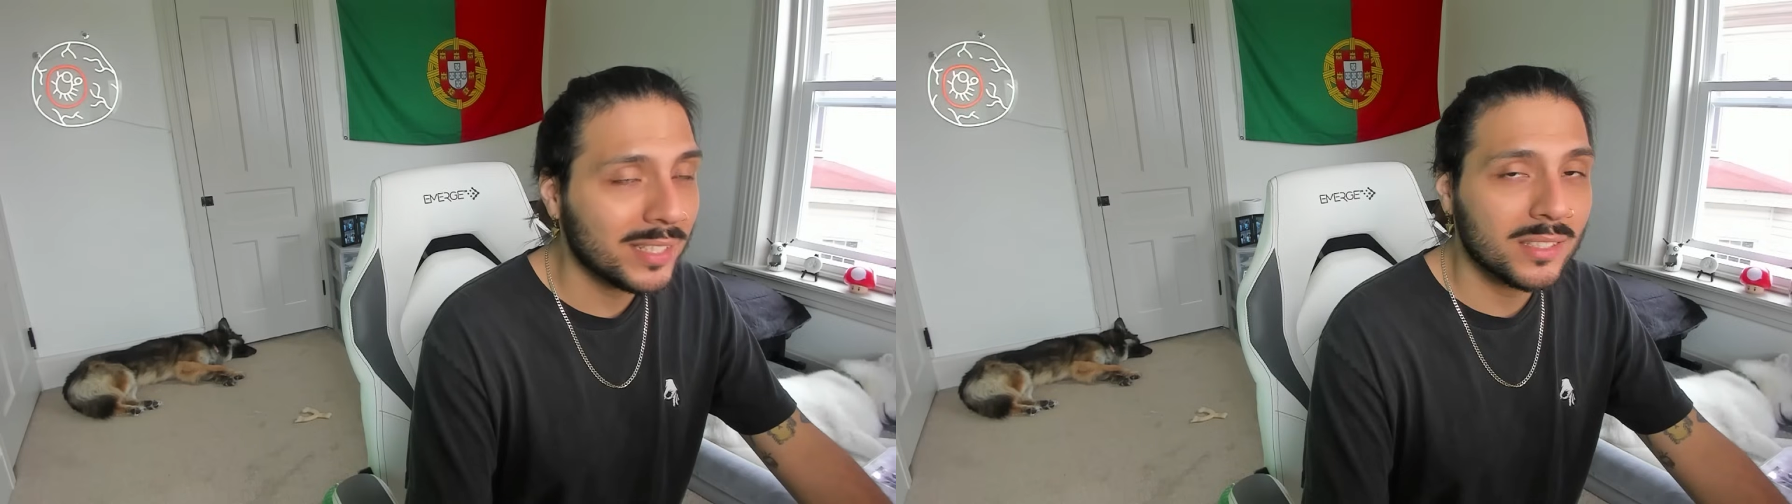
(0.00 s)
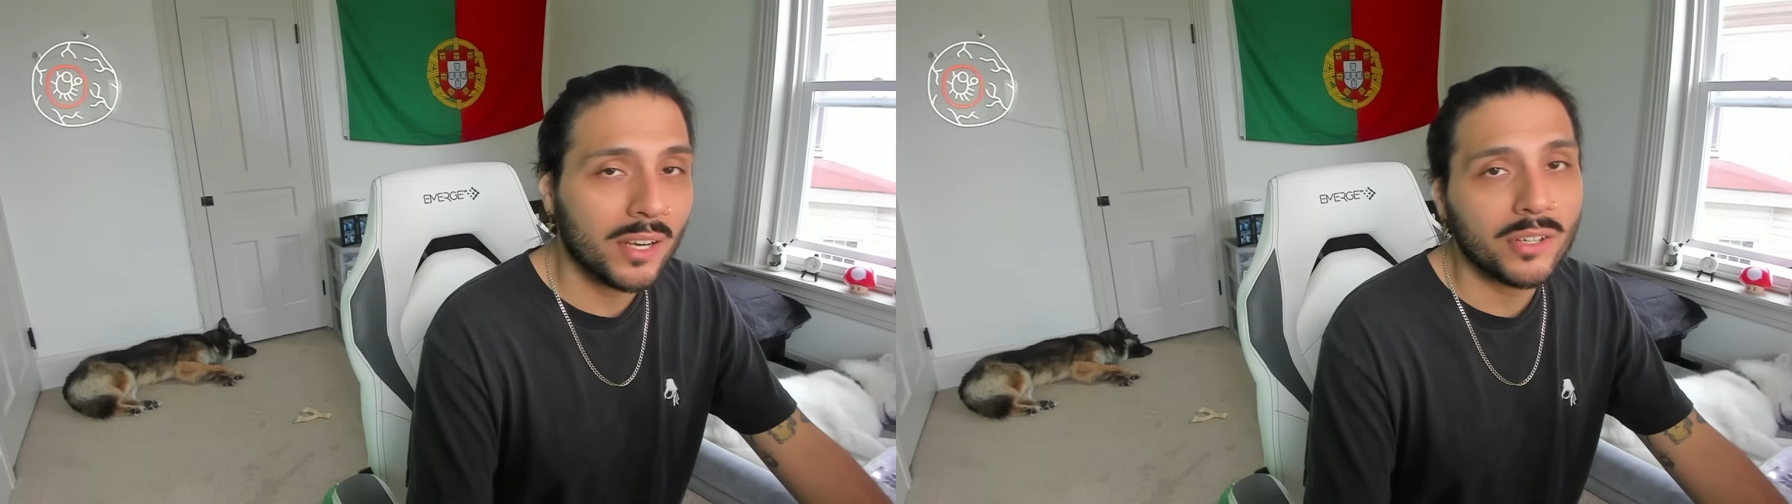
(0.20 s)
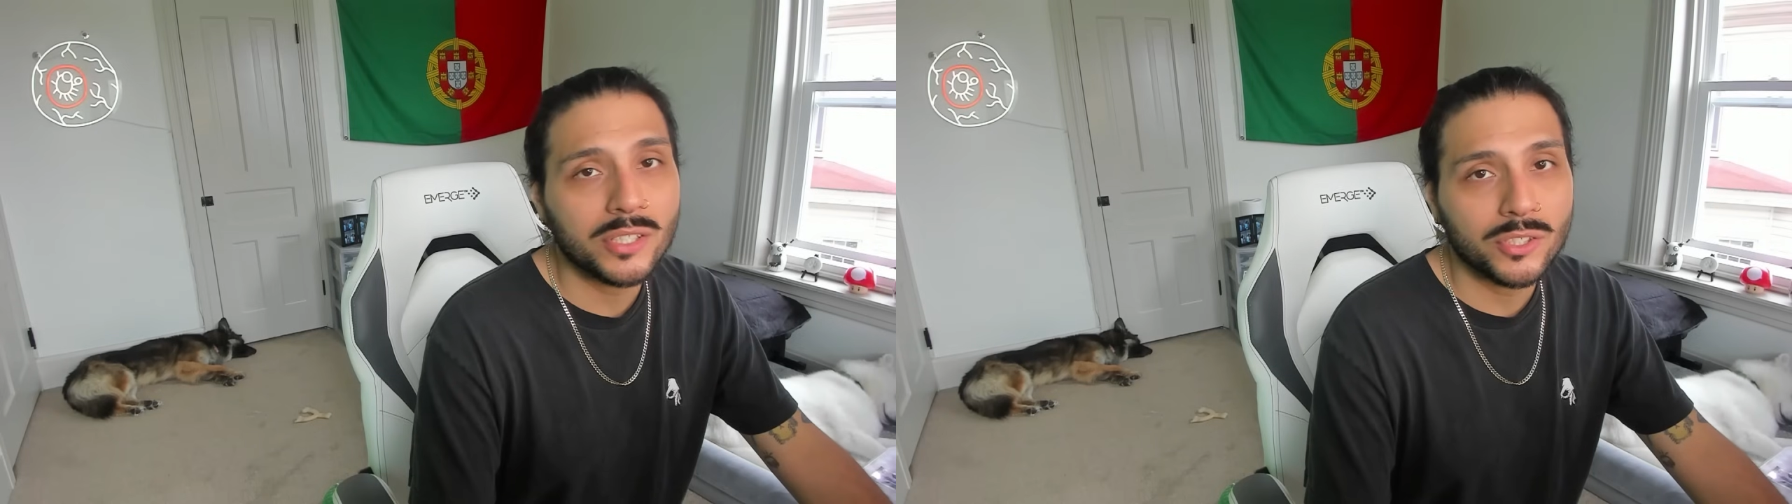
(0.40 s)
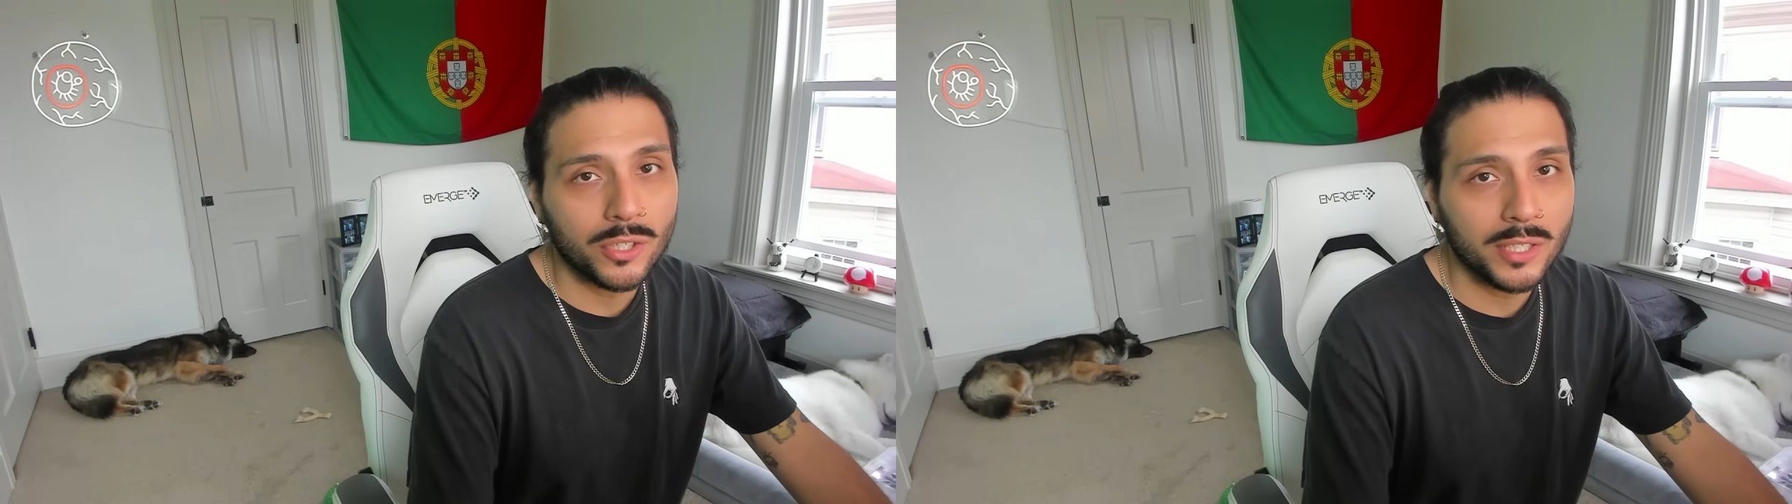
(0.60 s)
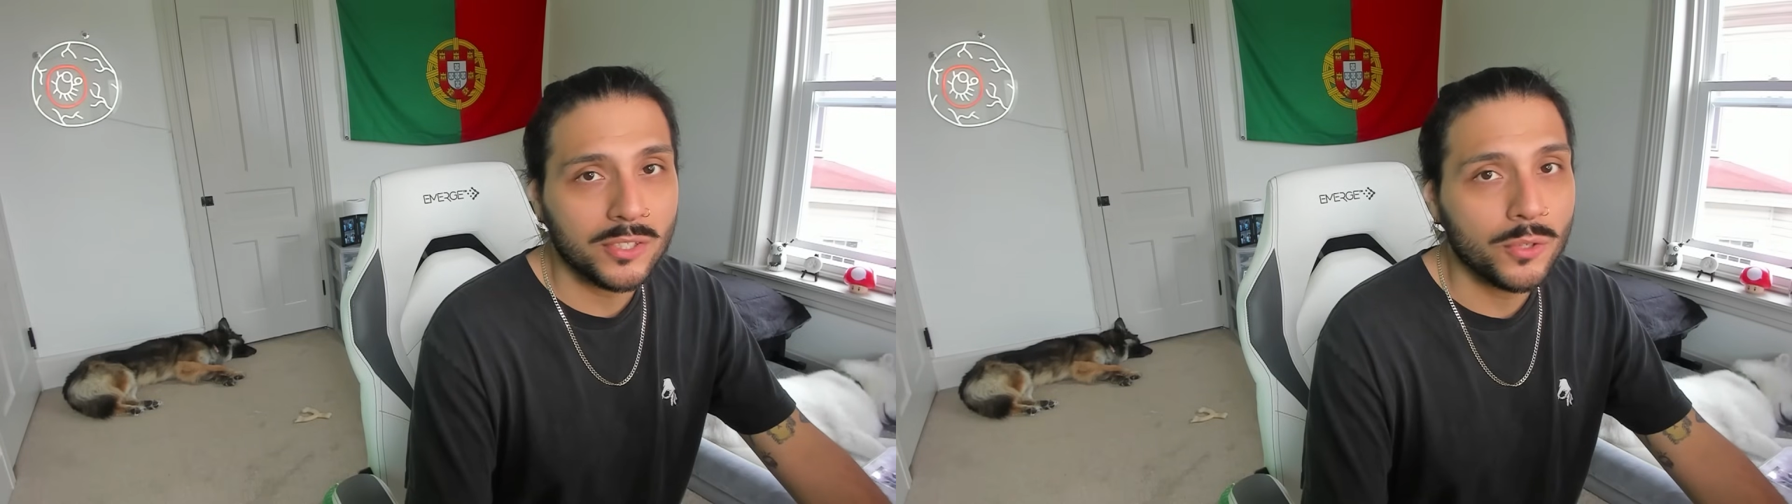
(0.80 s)
and Sarah is
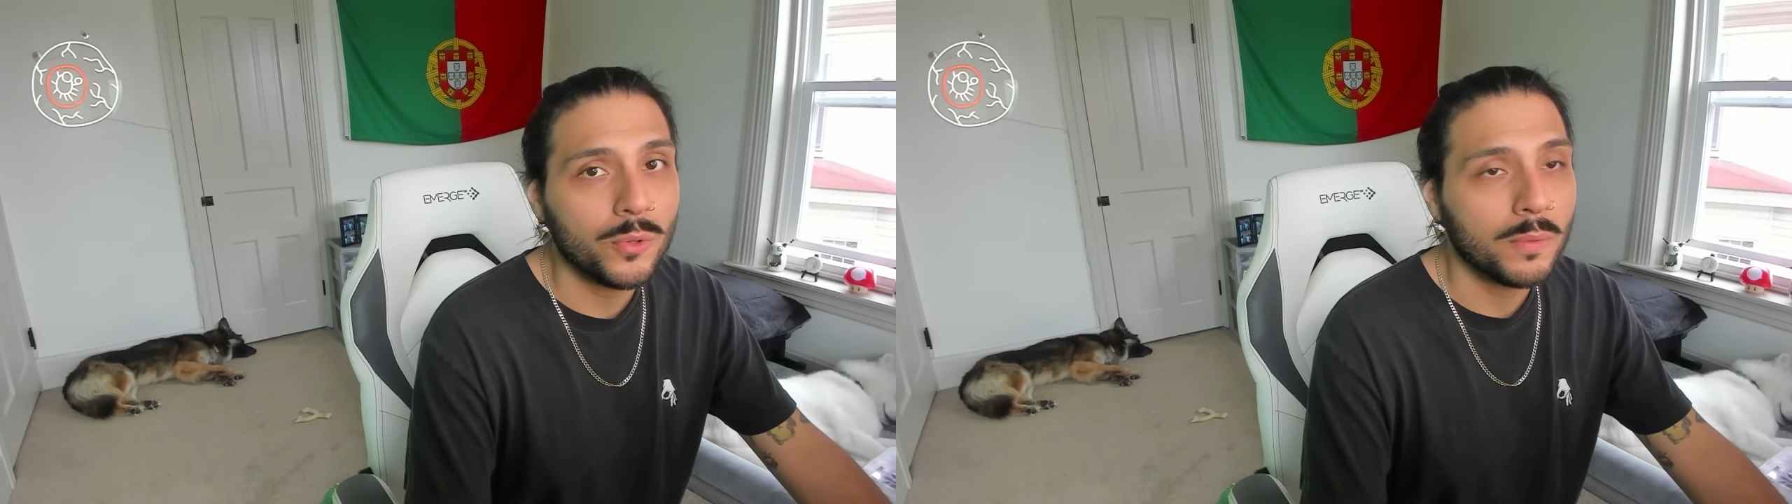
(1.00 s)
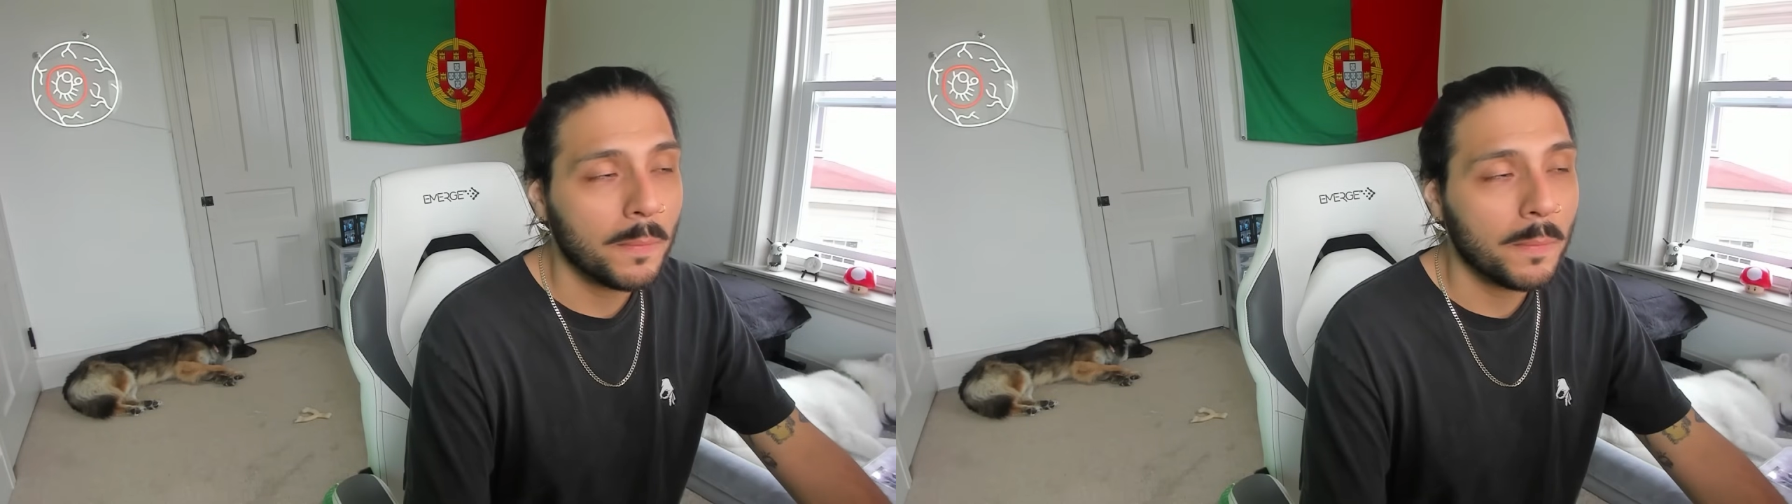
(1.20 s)
32.